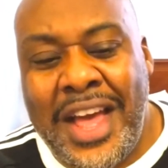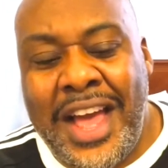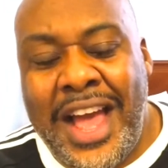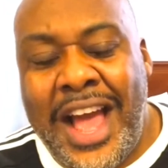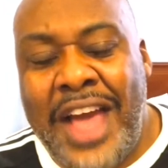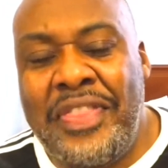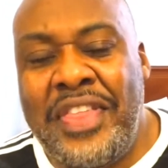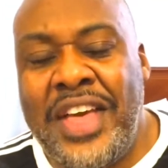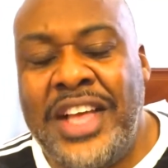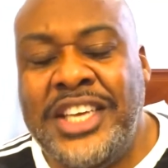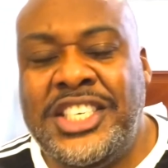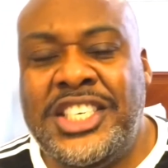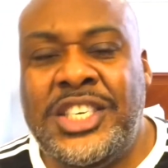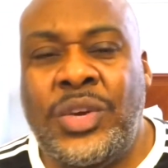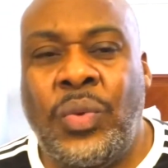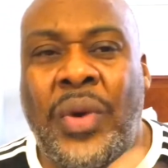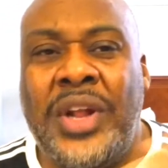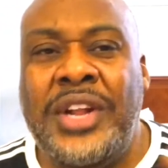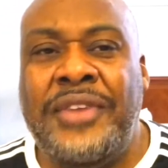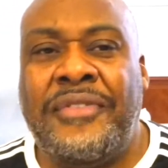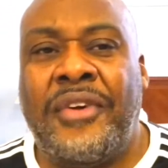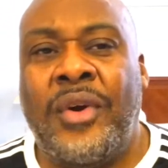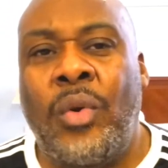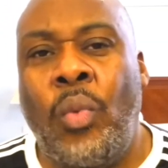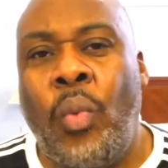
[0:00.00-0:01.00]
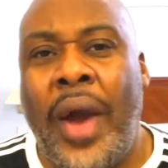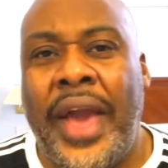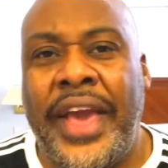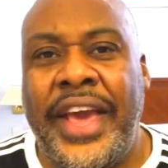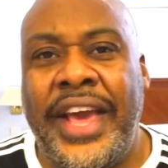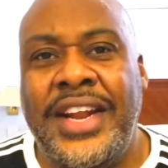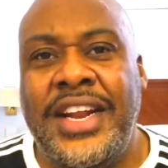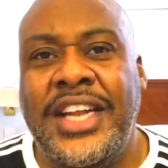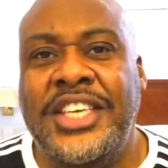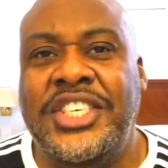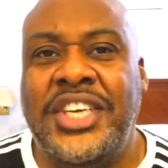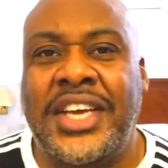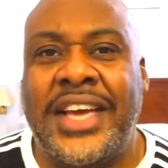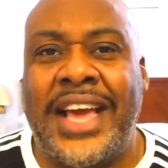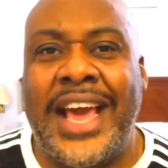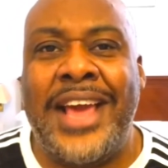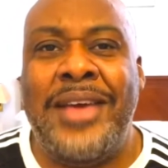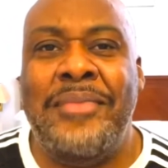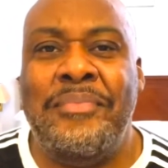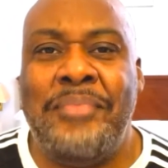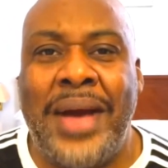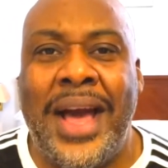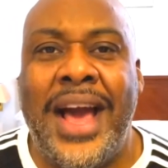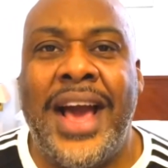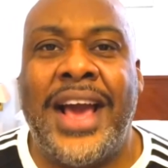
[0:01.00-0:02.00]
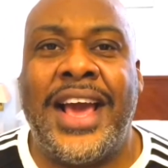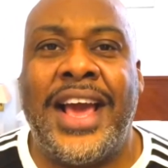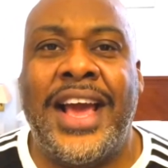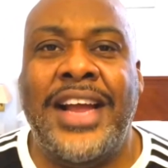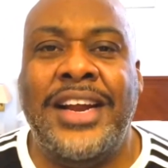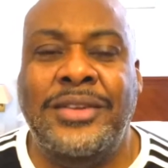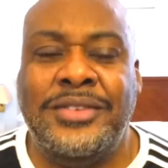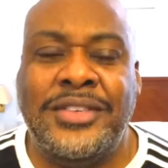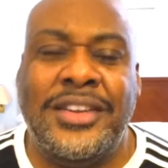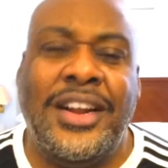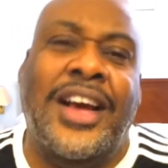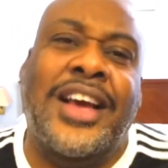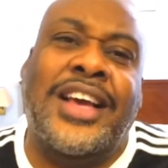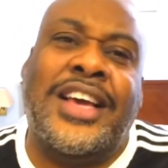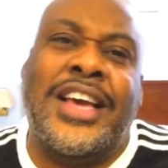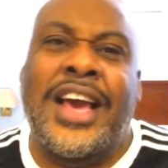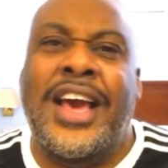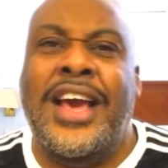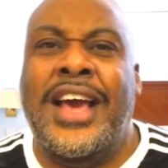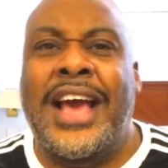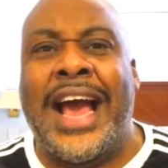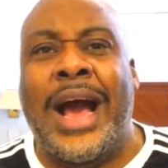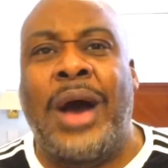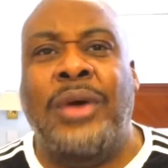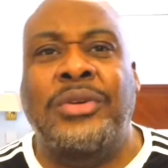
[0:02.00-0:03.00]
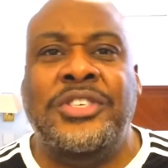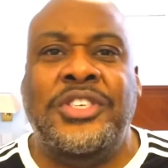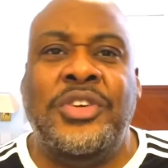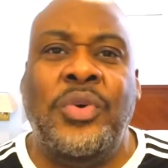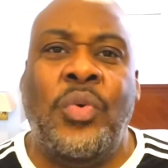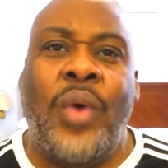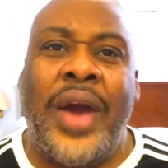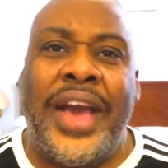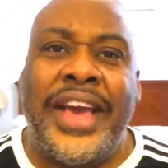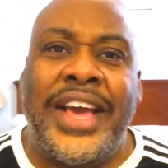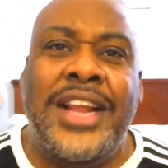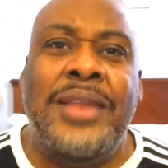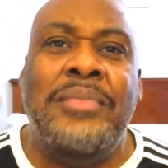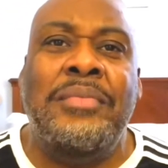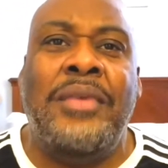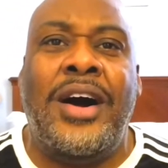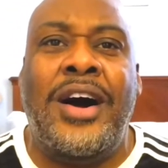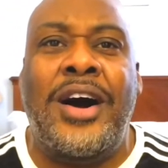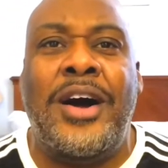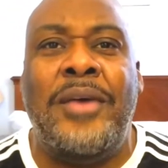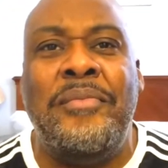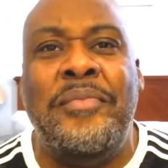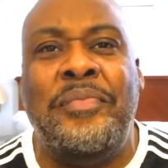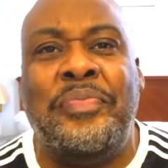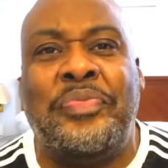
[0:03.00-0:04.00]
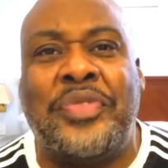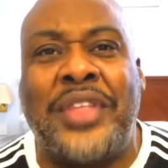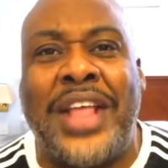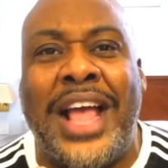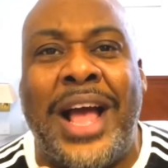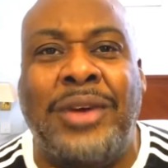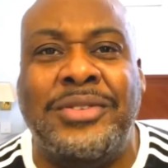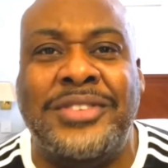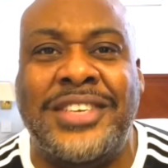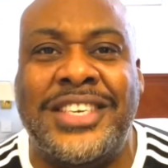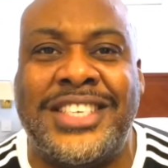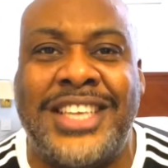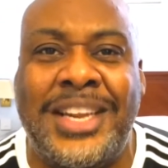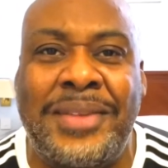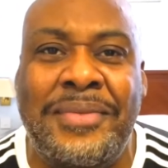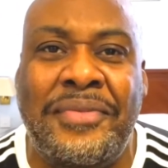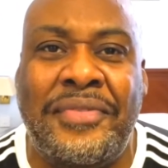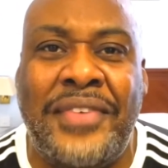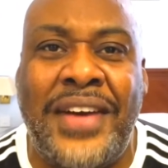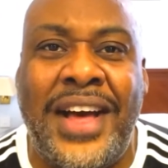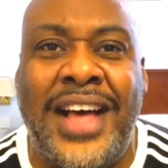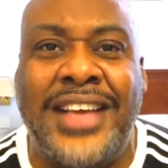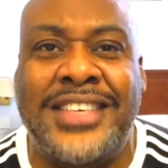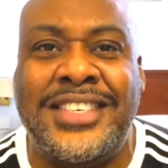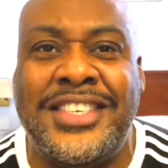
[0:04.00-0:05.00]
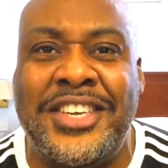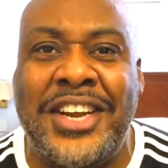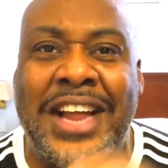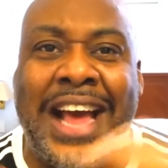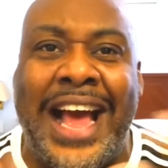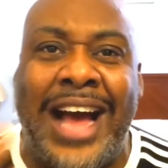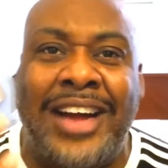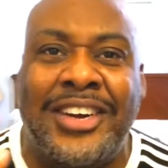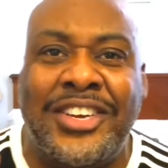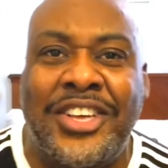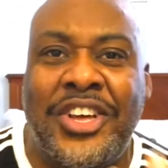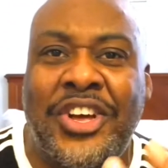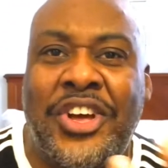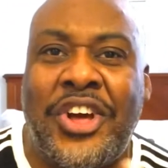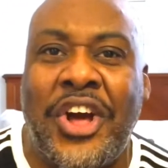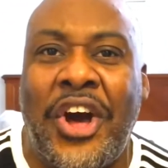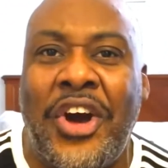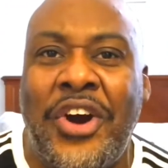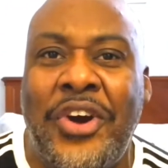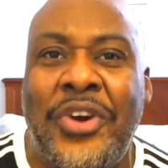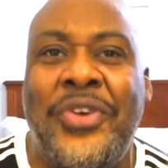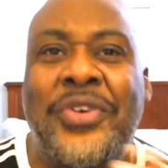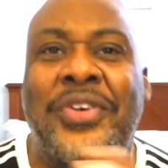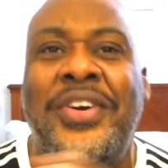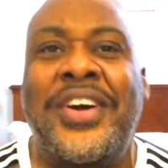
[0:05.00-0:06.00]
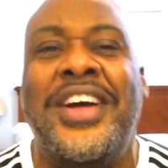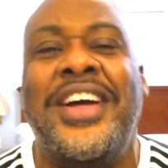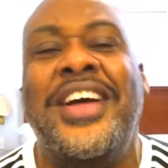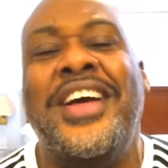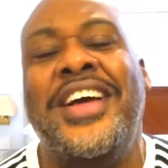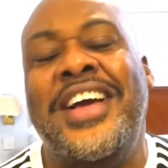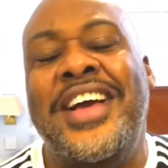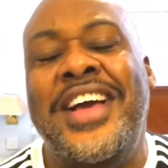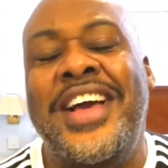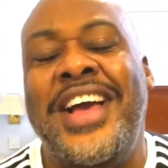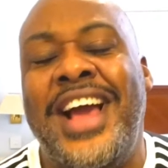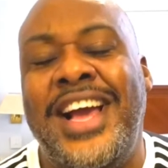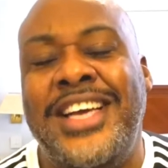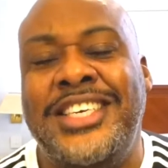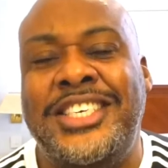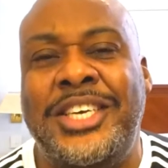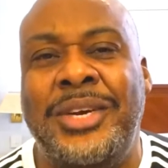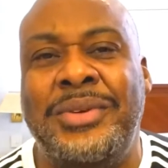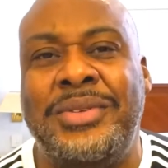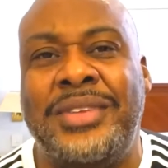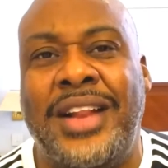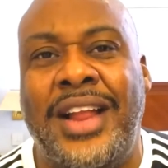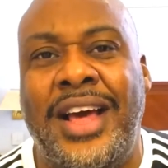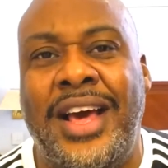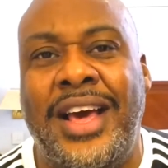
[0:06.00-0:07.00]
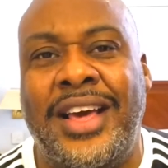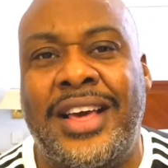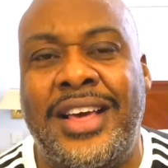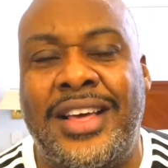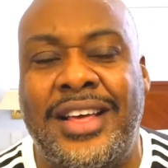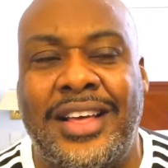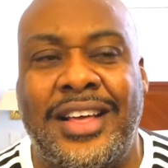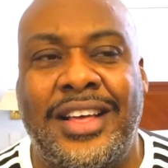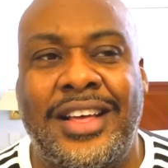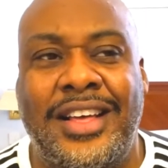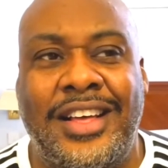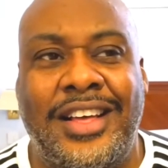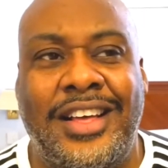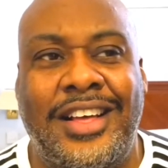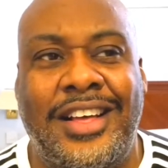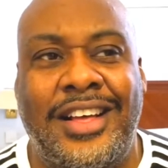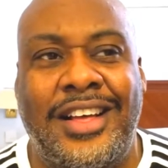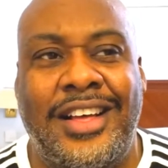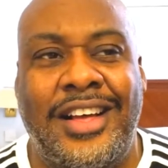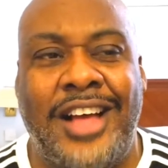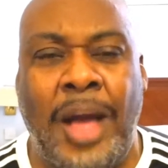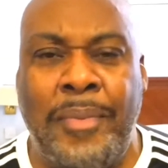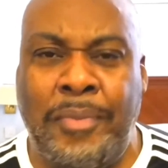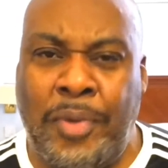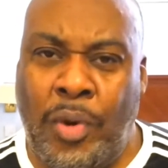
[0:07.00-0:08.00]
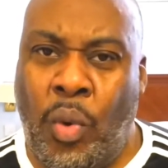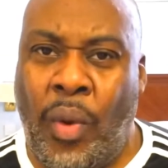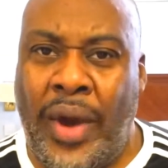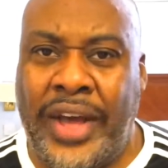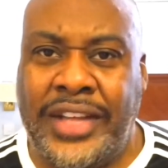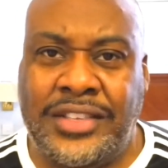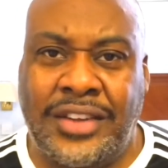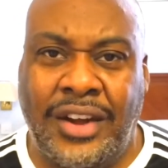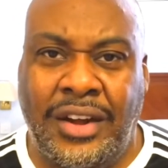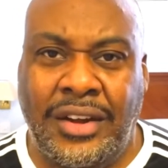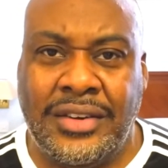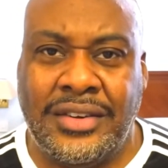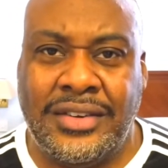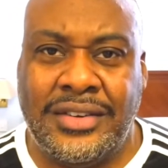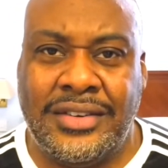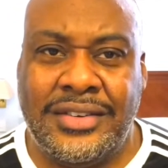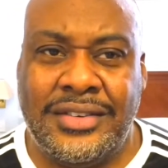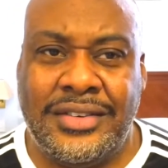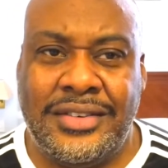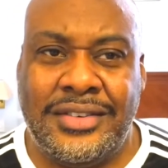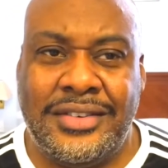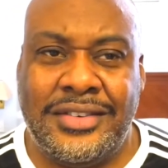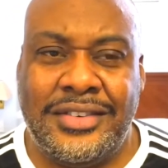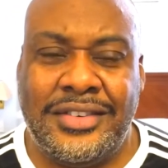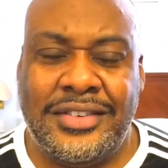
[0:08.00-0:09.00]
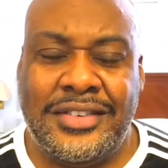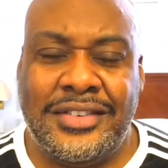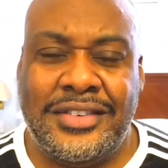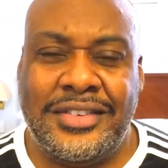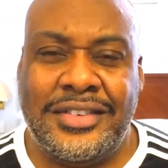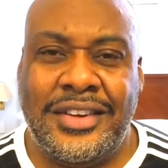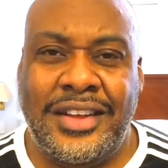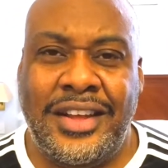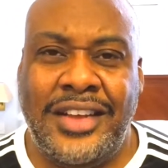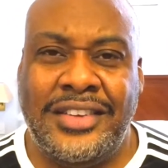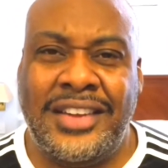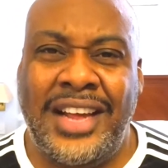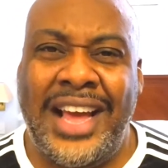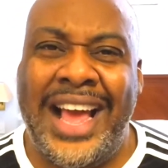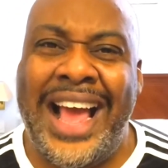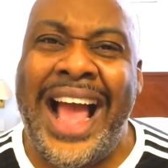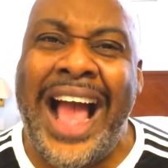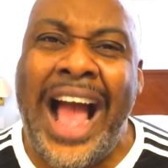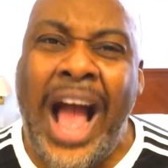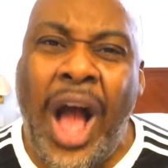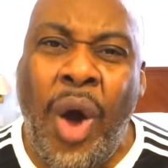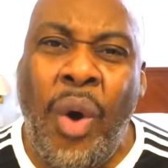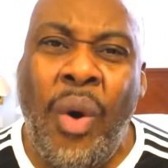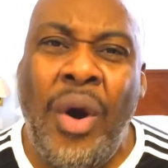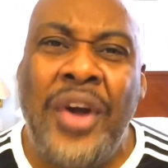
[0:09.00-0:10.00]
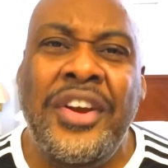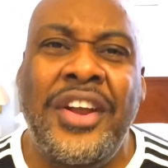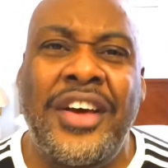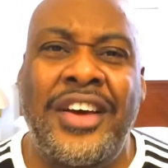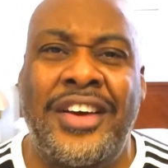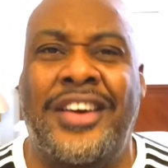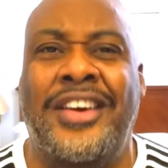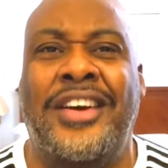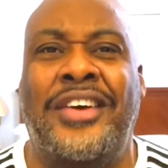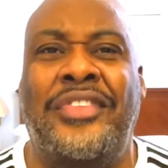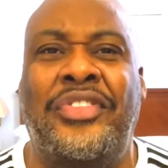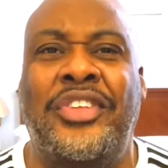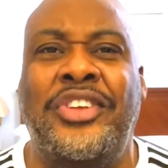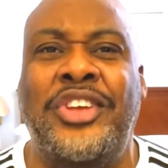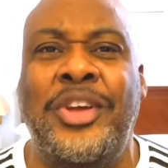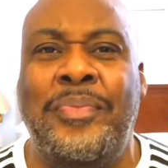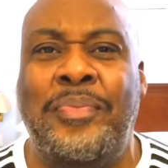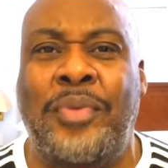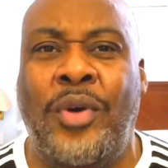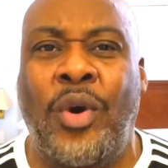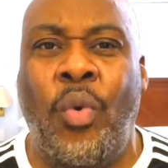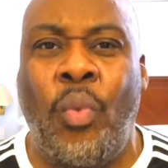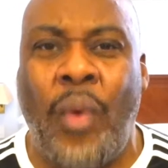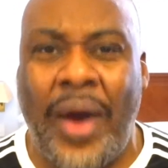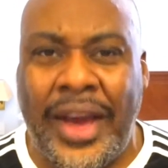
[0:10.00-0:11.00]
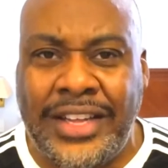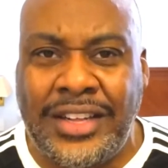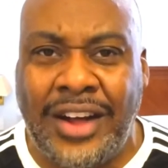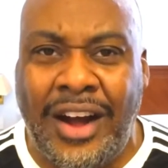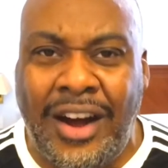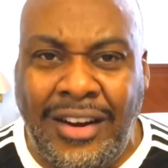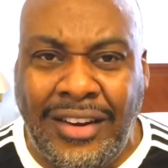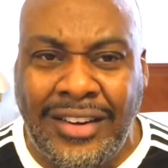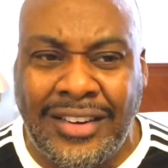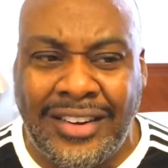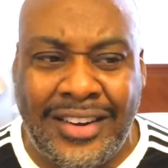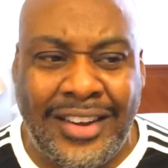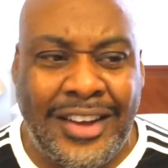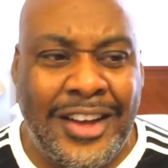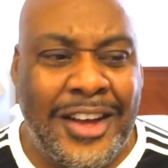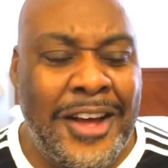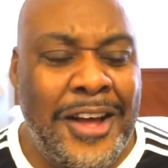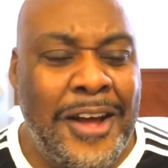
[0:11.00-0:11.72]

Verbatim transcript: And then she went for a weigh-in and she came back and I was like, yeah, how's your weigh-in, mom? How's the Slim Fast? You know, how'd it go? And she was like, I put weight on. I was like, how on earth did you put weight on?